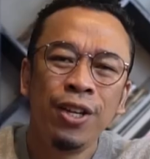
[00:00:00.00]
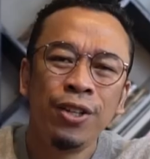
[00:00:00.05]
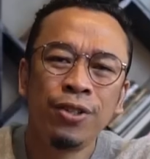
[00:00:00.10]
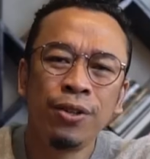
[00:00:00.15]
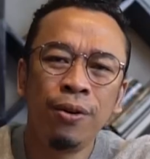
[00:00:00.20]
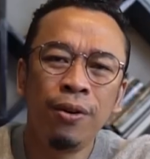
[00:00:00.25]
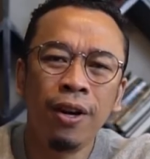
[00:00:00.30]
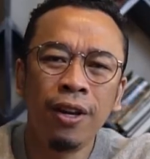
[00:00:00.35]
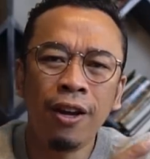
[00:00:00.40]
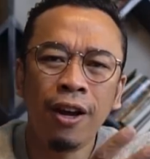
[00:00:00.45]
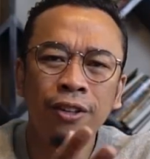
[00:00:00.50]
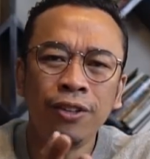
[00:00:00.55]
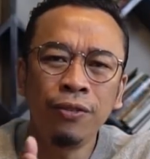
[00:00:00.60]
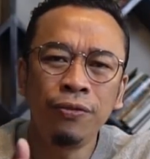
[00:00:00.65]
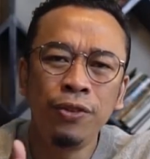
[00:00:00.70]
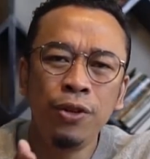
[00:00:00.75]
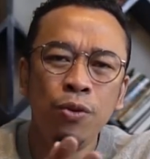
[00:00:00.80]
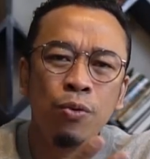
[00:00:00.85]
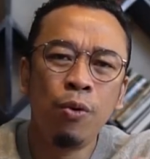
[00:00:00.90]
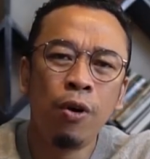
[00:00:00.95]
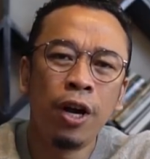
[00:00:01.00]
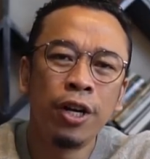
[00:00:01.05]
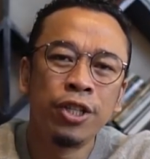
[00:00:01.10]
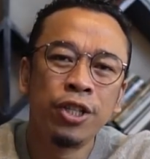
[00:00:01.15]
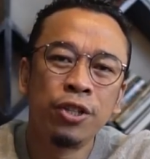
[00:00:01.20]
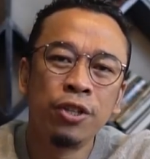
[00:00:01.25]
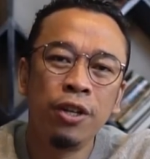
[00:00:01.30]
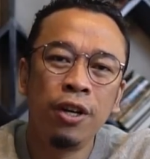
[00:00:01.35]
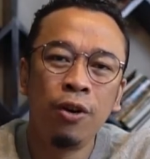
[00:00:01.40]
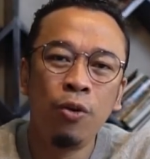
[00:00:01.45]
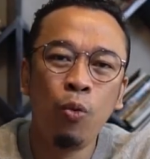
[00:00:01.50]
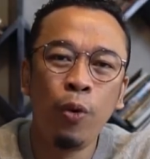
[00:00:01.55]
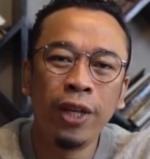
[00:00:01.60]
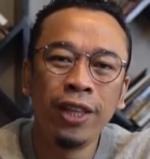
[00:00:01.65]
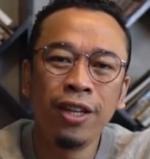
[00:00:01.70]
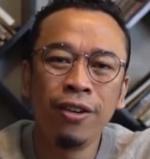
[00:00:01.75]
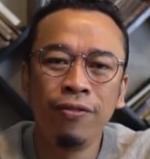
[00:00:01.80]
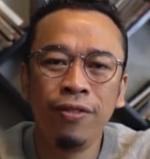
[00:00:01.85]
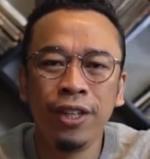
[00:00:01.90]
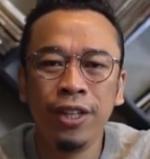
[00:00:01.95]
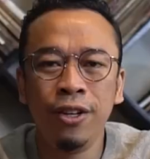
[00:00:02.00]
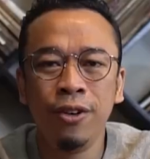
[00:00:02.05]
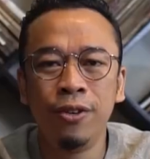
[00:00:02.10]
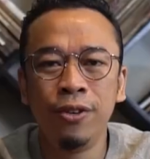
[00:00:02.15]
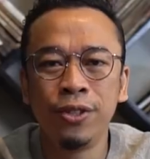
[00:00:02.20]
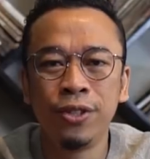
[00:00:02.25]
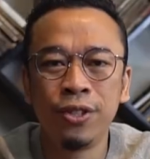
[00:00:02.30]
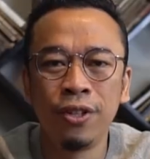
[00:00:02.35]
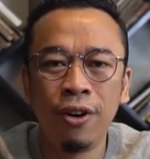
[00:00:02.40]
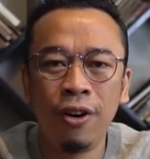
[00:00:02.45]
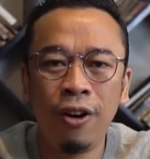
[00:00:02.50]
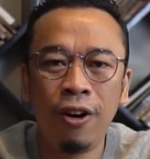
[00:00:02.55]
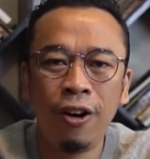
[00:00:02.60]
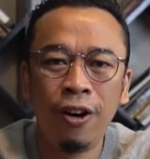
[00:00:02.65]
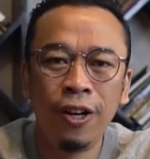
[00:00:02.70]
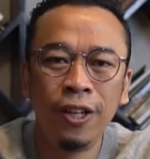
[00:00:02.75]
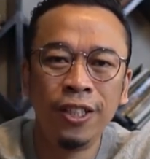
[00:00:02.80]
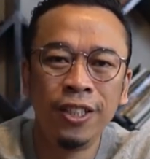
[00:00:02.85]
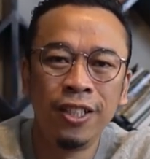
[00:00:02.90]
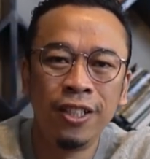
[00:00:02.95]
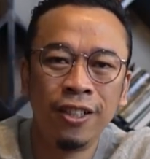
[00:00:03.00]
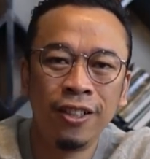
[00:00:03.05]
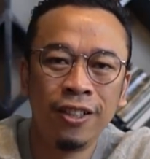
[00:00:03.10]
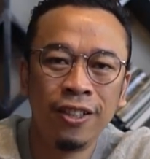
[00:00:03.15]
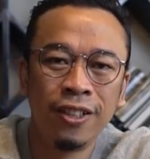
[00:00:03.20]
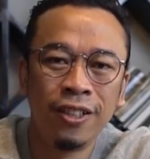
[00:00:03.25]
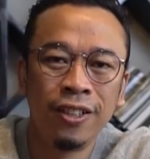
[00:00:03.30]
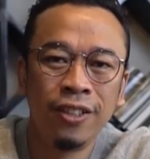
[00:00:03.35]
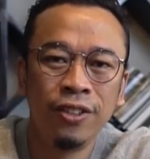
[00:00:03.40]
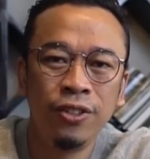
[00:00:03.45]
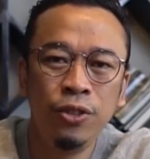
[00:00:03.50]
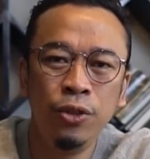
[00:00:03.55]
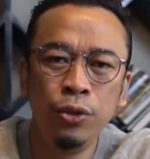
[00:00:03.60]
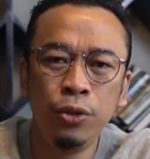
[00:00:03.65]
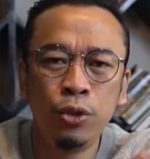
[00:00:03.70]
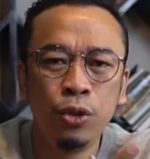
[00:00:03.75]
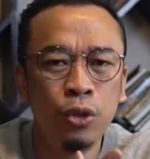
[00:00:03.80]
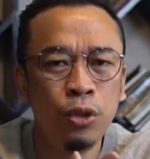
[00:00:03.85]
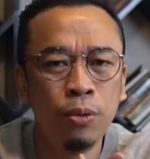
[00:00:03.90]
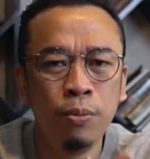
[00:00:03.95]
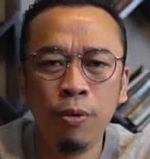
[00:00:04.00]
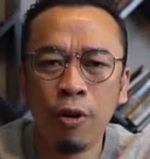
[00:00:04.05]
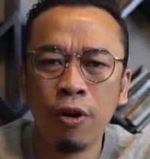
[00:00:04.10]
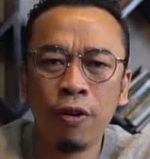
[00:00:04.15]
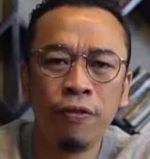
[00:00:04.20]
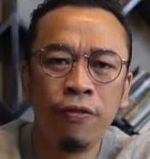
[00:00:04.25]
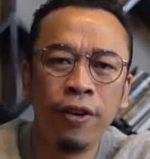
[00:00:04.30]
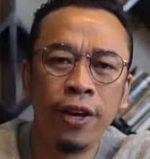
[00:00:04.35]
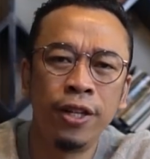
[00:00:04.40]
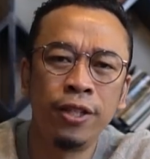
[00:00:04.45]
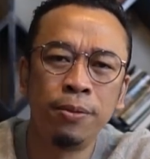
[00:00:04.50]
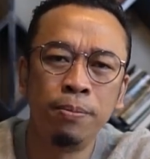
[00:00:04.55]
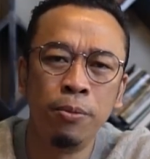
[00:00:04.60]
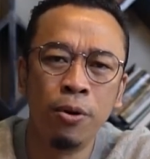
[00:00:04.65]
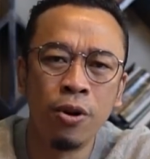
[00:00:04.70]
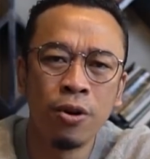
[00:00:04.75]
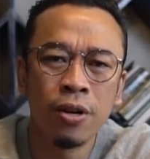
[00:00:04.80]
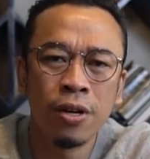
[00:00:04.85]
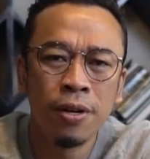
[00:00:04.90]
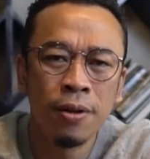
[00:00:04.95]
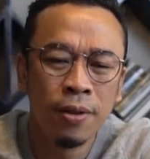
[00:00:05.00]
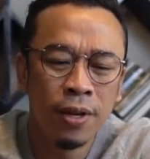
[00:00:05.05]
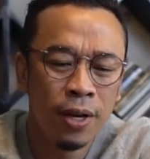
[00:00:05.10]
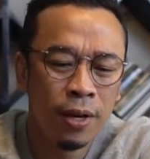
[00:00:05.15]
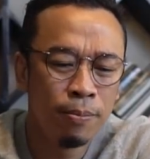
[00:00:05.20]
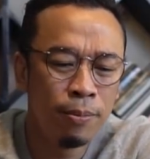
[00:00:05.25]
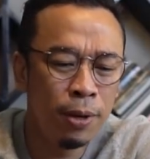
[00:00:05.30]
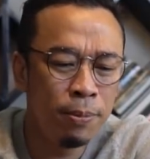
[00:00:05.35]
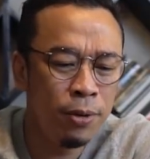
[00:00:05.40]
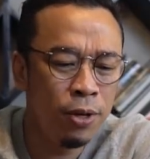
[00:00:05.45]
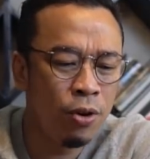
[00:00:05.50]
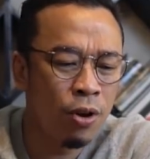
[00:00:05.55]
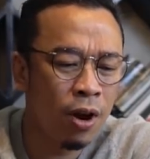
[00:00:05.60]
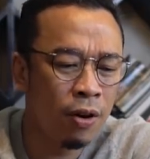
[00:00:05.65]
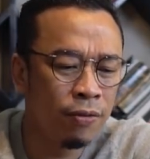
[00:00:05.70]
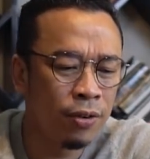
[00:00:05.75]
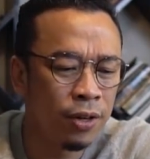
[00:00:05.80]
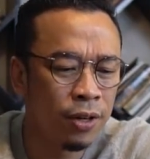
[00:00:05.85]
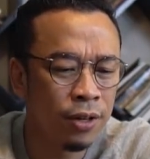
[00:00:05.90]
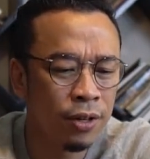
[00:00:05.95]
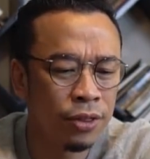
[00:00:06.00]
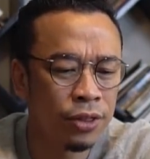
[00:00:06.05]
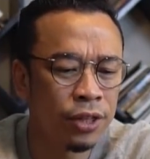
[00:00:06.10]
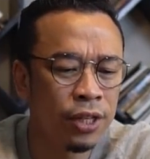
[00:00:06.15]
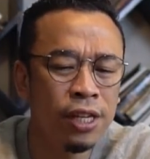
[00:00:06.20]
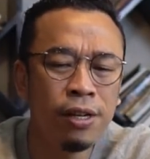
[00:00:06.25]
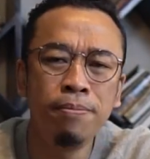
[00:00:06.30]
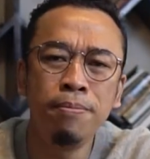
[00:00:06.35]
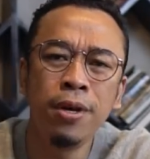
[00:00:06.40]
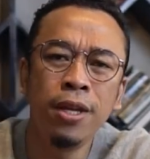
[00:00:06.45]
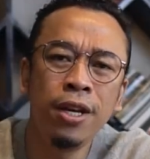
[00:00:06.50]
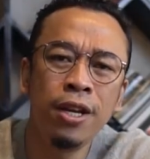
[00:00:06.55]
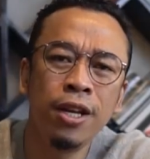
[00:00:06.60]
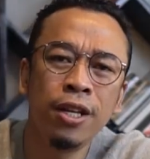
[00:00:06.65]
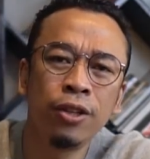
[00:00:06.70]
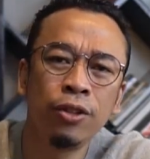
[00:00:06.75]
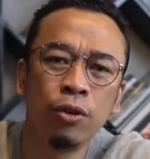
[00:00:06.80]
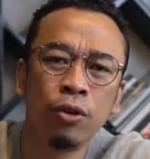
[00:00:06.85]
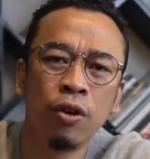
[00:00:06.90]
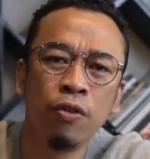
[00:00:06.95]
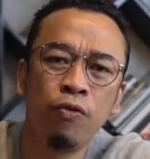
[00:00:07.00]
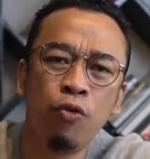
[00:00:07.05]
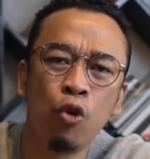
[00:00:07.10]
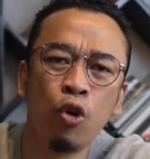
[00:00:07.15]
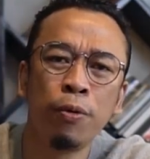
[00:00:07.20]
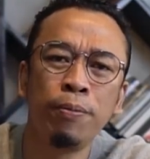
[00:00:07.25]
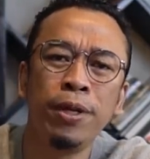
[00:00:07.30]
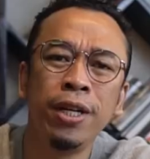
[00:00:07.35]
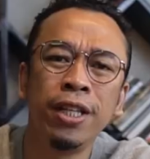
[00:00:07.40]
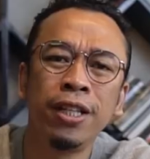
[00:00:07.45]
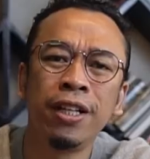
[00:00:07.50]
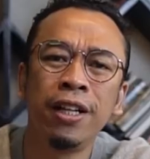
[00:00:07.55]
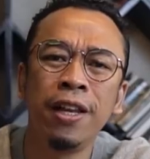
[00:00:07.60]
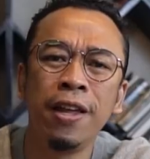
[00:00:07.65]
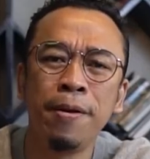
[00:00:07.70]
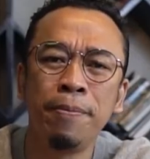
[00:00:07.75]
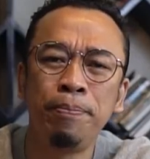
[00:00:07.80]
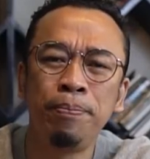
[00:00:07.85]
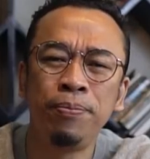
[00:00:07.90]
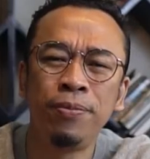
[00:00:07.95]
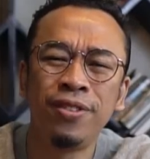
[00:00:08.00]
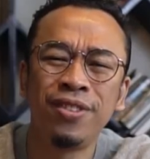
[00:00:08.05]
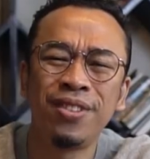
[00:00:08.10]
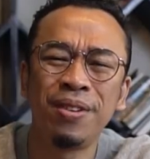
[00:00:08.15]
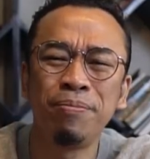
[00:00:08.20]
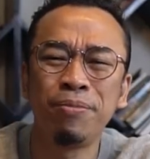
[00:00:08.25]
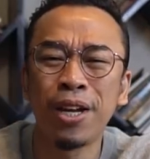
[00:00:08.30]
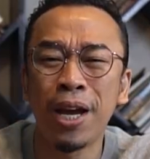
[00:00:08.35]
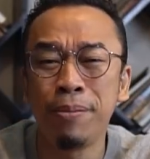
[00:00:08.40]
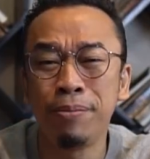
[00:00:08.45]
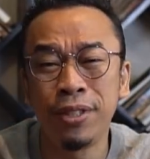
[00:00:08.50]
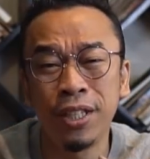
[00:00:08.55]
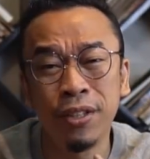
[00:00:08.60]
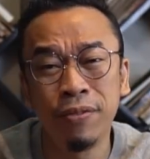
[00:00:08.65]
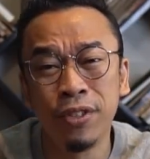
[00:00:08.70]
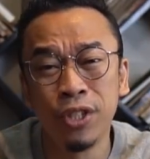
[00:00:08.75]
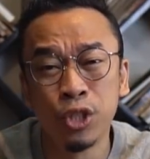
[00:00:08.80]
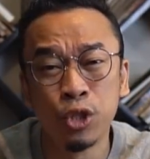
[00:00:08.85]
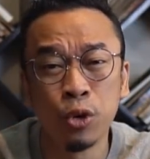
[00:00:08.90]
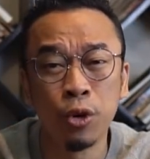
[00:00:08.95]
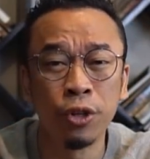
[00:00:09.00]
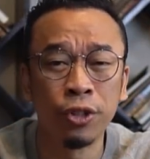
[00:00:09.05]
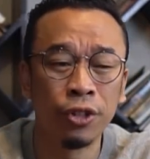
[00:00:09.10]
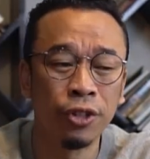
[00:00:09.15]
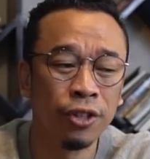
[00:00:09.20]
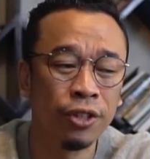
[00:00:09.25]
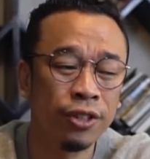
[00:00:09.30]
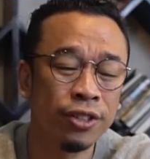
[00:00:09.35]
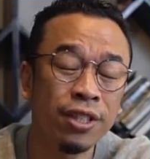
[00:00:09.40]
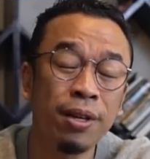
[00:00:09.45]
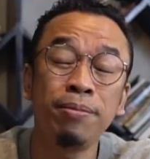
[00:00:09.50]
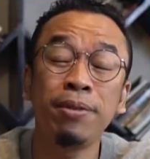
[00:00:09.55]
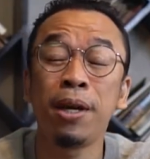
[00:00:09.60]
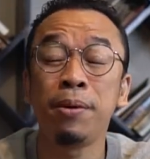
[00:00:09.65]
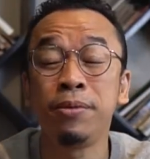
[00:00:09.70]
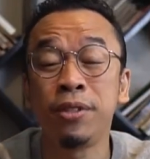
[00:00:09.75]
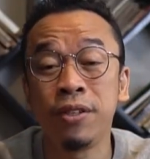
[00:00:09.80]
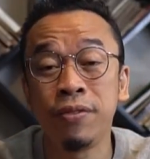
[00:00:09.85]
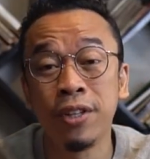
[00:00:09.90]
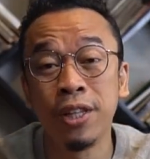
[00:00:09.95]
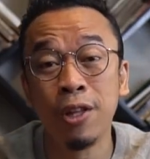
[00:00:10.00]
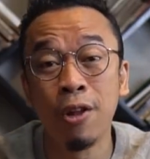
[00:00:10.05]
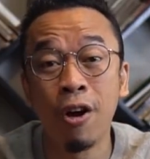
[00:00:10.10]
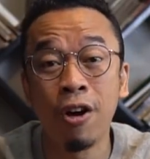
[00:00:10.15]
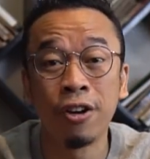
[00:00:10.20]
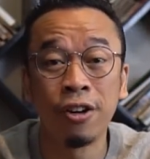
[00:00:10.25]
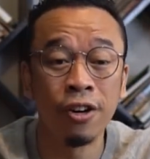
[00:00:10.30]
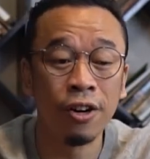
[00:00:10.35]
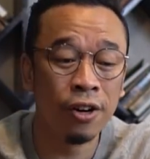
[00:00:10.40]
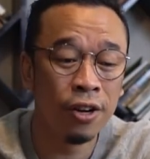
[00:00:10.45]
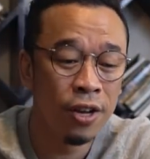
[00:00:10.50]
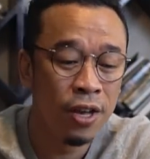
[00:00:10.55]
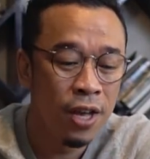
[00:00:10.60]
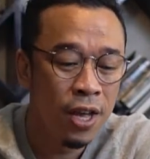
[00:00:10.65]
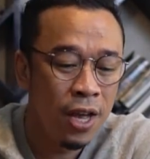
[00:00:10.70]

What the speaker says: So a lot of you watch wedding videos on YouTube or Facebook. Maybe you have a 3-minute or a 4-minute clip, sometimes even shorter, sometimes even longer.